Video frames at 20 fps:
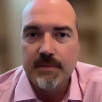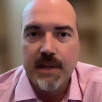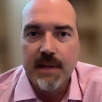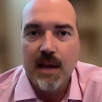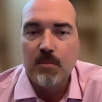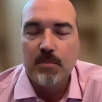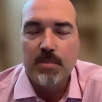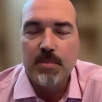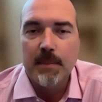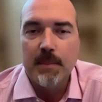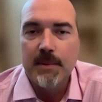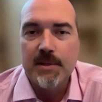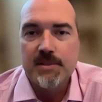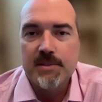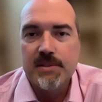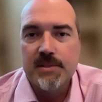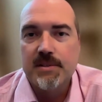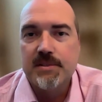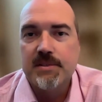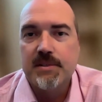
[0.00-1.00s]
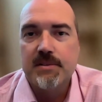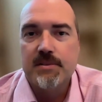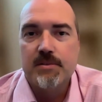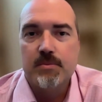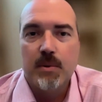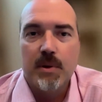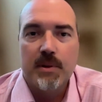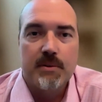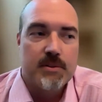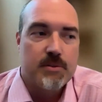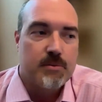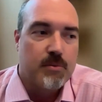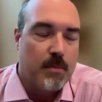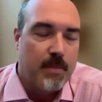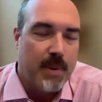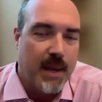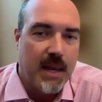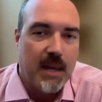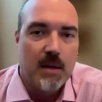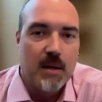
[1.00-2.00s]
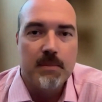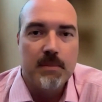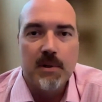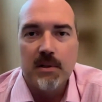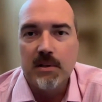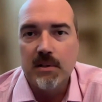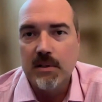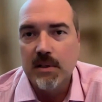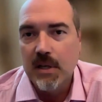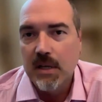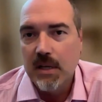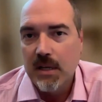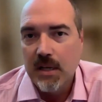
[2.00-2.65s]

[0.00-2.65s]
down payment assistance, whether it's repayable,